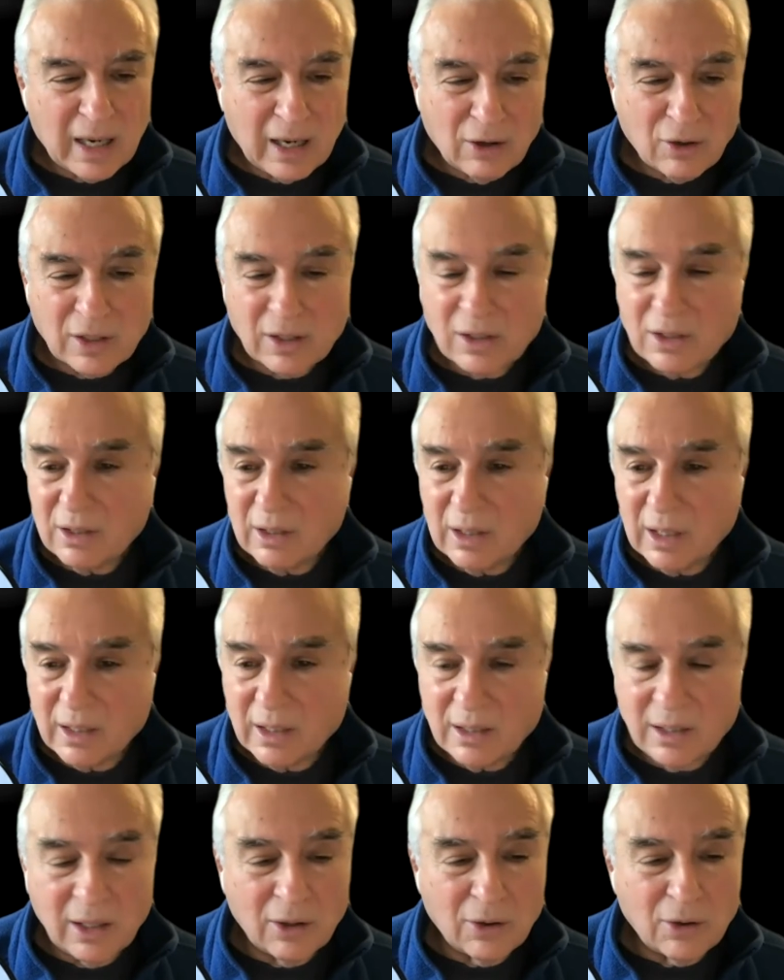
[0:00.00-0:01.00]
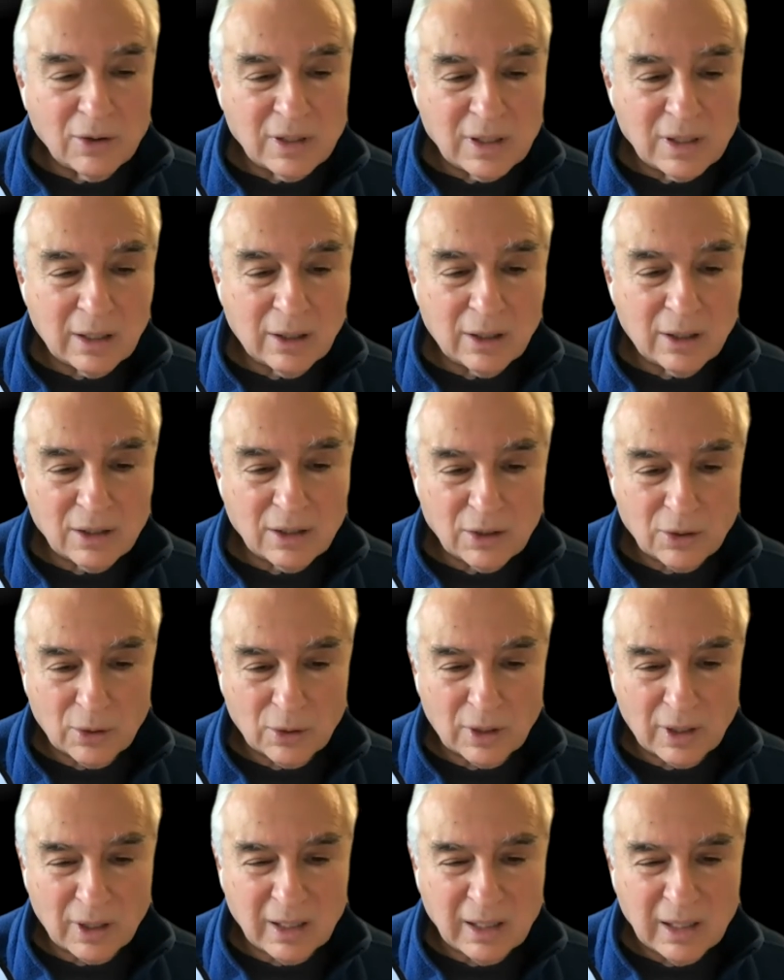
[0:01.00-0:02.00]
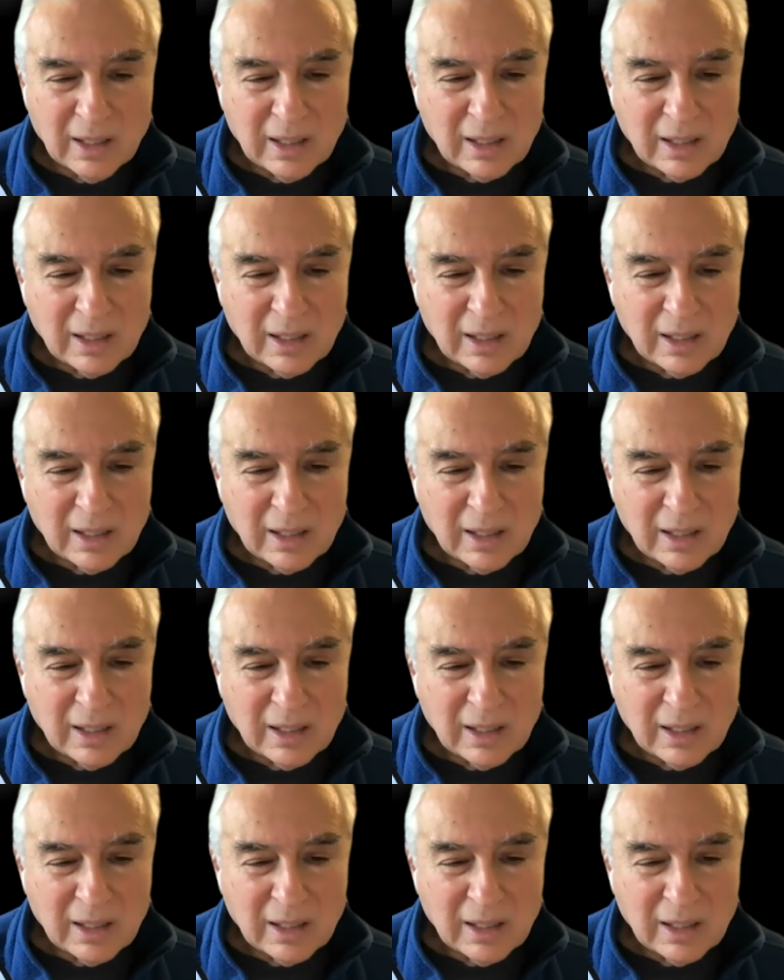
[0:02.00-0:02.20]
out into unknown territory,